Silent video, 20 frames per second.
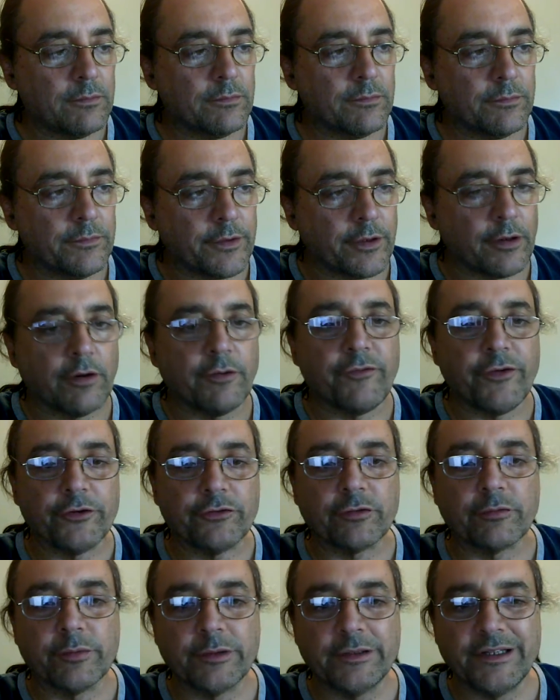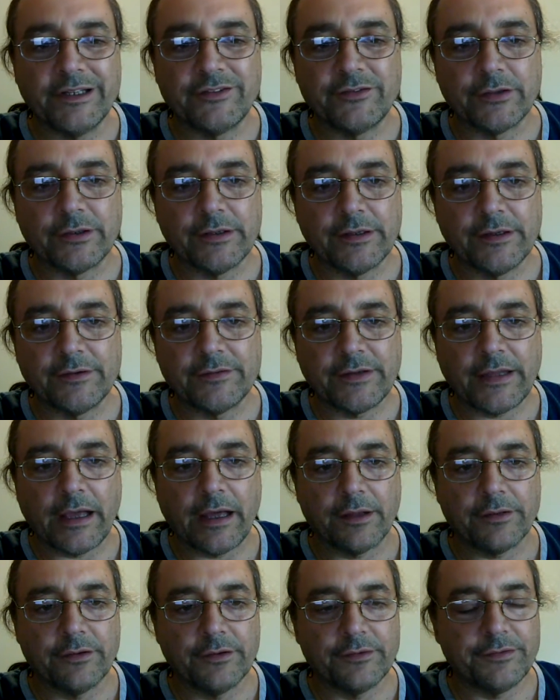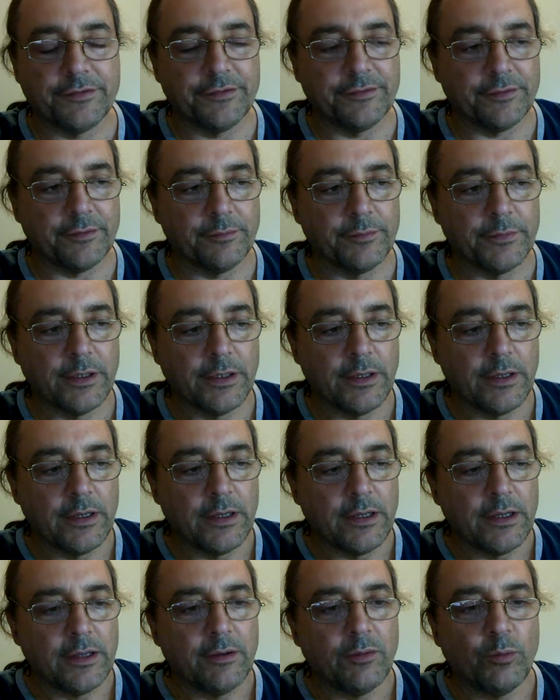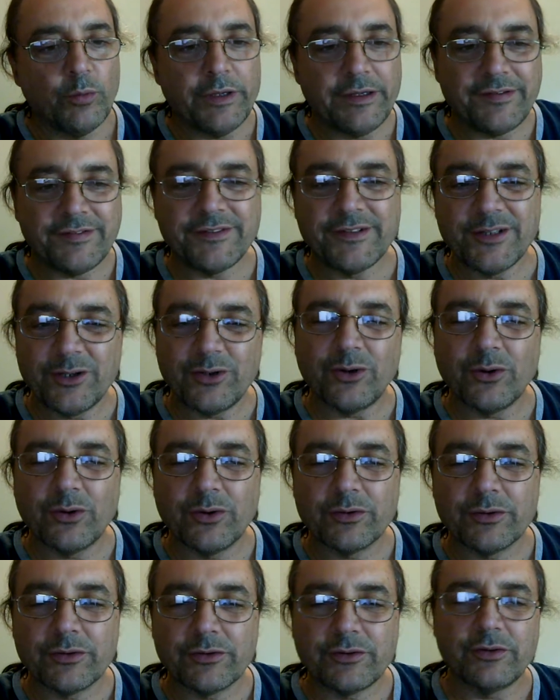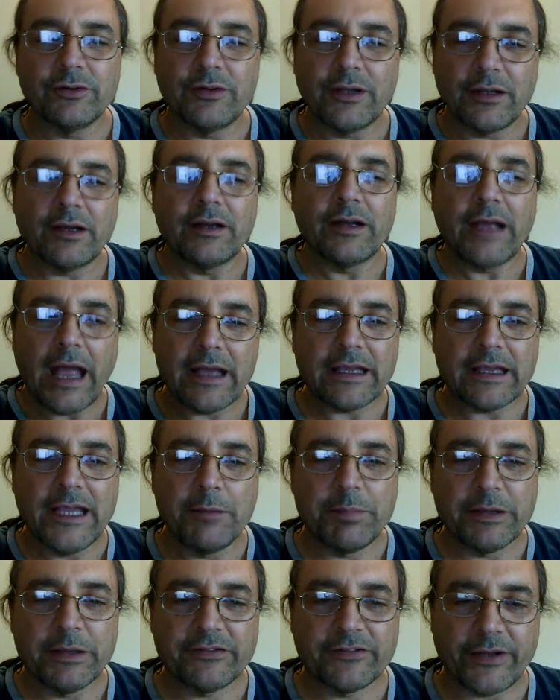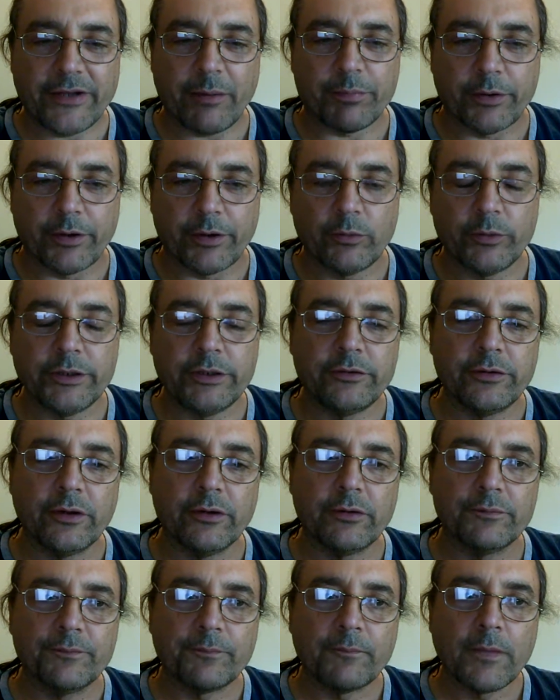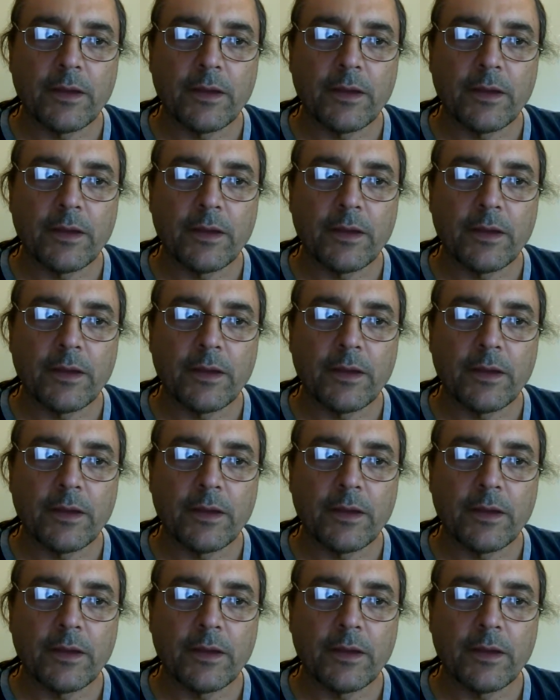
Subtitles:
their official religion is Catholicism. We still keep it separate. We don't.